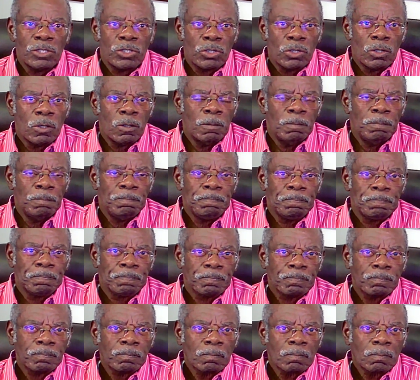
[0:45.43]
and so
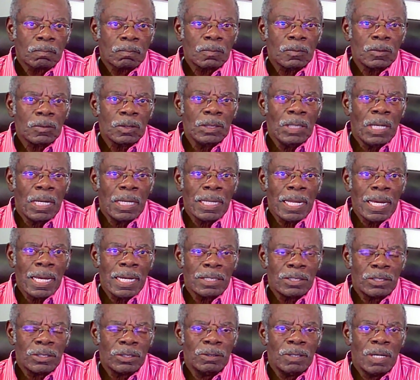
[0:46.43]
I'd
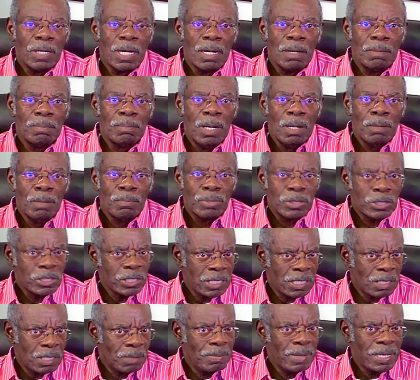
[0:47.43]
like to uh,
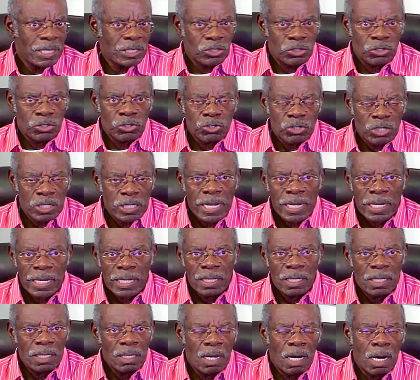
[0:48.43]
present a message
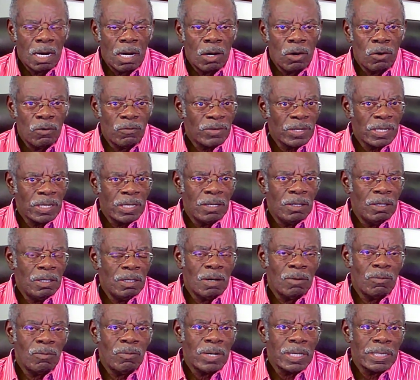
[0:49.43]
today, hopefully
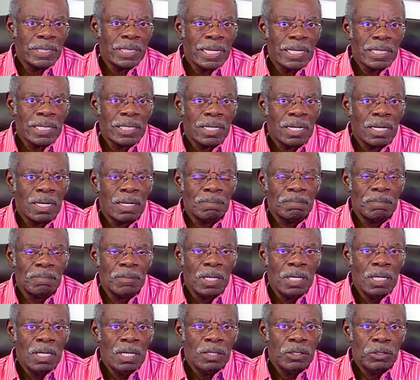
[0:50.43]
one that
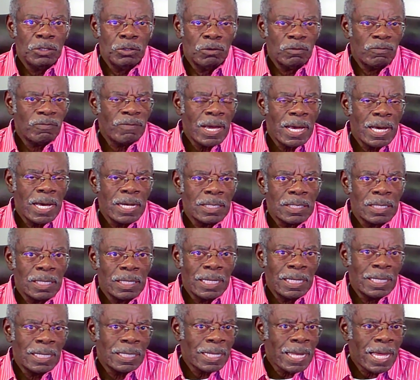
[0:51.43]
you find
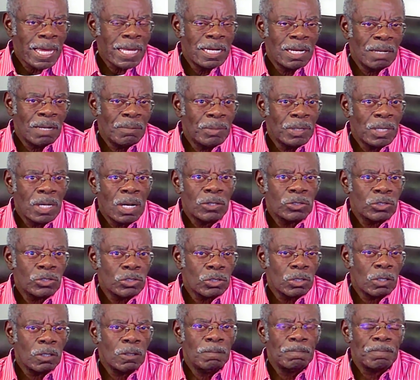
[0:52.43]
enlightening but
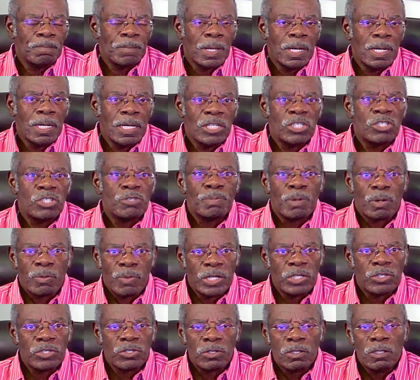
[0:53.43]
also
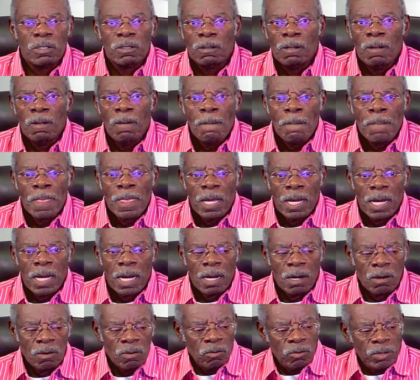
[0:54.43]
inspirational.
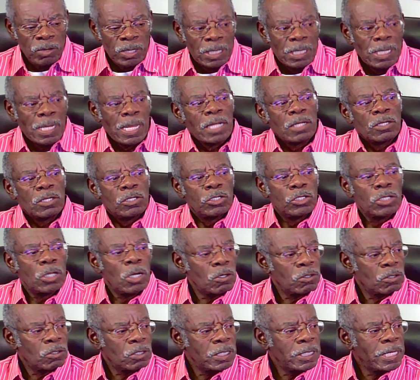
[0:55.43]
we'd like to
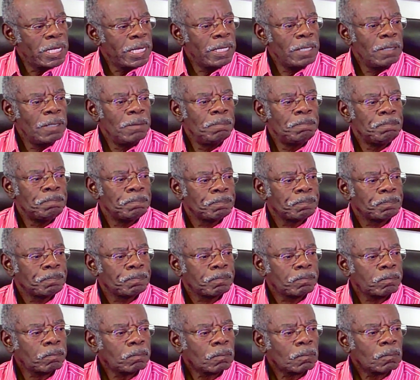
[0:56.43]
talk today
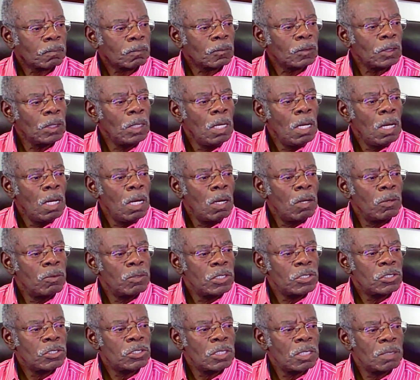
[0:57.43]

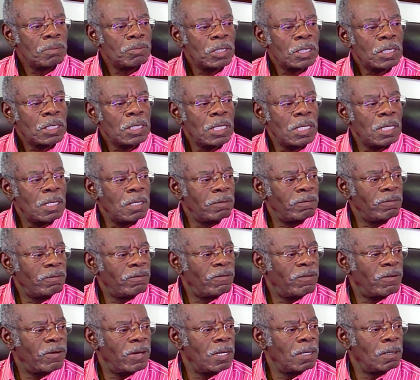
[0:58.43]
on the subject
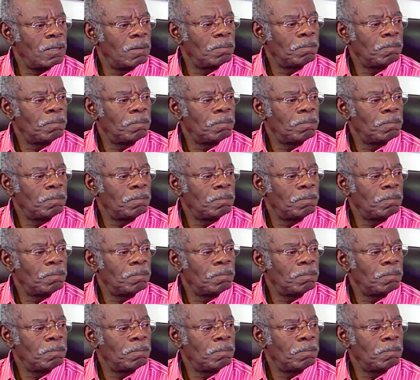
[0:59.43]
of